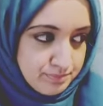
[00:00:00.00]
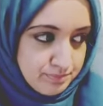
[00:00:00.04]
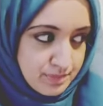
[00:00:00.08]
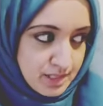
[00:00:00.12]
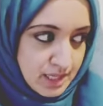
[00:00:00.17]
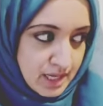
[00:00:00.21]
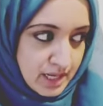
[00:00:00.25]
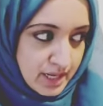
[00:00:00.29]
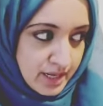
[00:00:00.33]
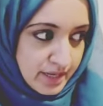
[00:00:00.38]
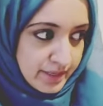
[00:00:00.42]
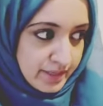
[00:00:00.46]

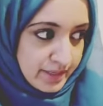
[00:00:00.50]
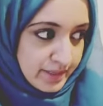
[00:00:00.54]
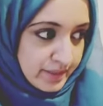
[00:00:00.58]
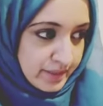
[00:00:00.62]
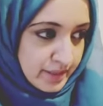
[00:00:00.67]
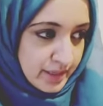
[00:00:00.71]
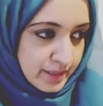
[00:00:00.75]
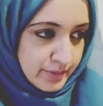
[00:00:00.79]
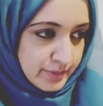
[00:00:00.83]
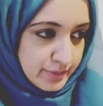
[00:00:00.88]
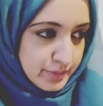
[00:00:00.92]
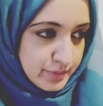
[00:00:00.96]

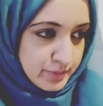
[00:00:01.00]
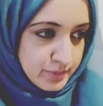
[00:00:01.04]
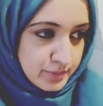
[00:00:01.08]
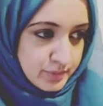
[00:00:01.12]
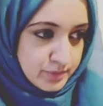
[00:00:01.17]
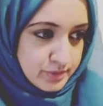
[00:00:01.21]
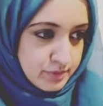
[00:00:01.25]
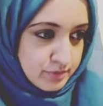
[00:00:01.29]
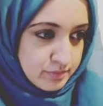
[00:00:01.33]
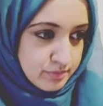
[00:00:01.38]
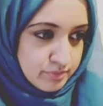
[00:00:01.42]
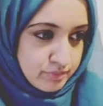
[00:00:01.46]

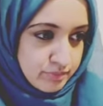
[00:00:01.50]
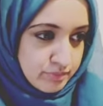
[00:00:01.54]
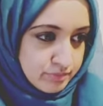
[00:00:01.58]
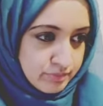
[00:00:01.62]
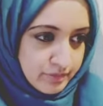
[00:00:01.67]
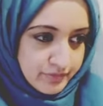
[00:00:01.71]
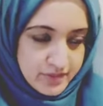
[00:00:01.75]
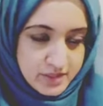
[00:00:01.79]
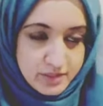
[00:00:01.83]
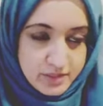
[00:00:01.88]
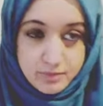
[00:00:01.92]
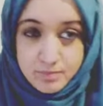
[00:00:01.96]

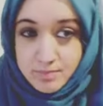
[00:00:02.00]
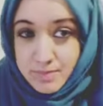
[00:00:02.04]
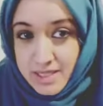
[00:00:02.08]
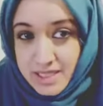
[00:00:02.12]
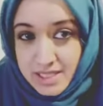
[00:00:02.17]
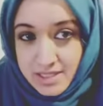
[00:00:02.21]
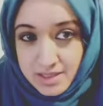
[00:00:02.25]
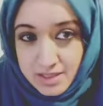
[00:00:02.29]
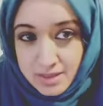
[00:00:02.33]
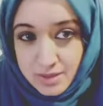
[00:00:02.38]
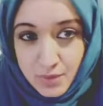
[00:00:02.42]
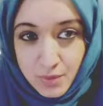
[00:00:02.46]
if it's a
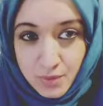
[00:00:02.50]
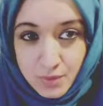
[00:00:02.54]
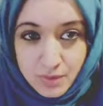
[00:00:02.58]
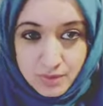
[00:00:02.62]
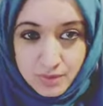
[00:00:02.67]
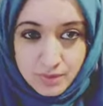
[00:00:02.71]
business goal,